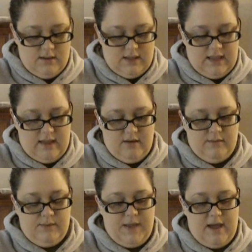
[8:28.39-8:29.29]
like,
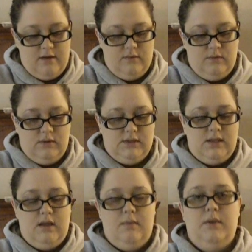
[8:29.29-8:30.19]
how the pattern works
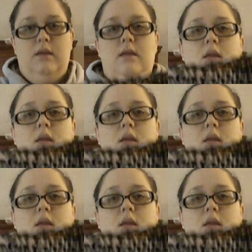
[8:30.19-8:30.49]
up.